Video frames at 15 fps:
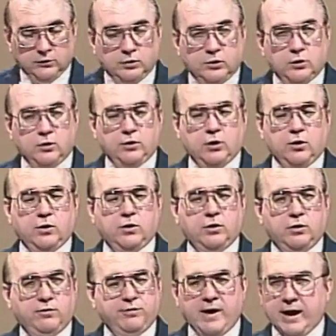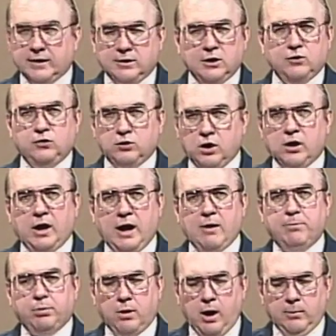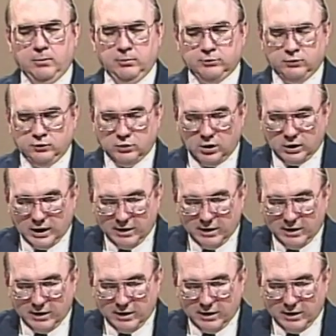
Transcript: so the, the, the fact is, you're going to have problems and you're going